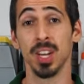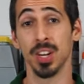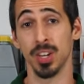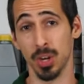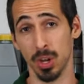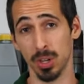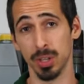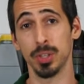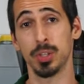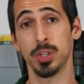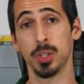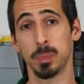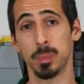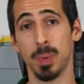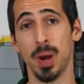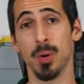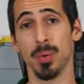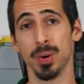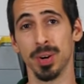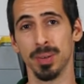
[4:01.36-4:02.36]
Knowledge is
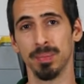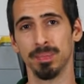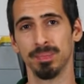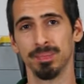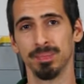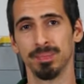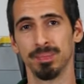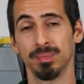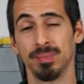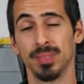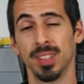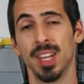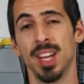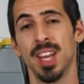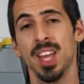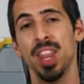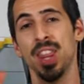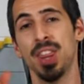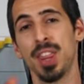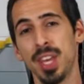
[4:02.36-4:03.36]
power.
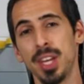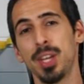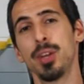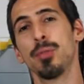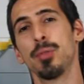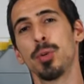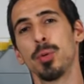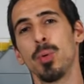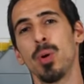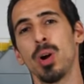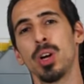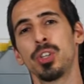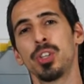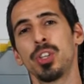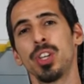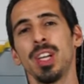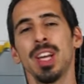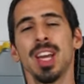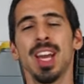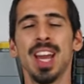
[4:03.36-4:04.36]
Thank you for
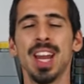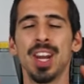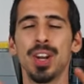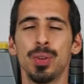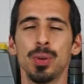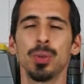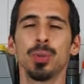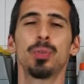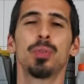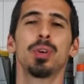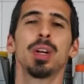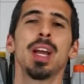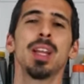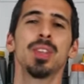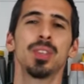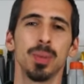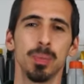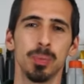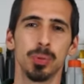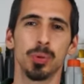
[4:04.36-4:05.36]
watching and don't forget
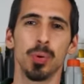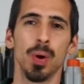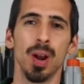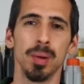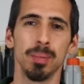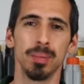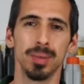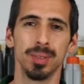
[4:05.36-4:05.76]
to subscribe.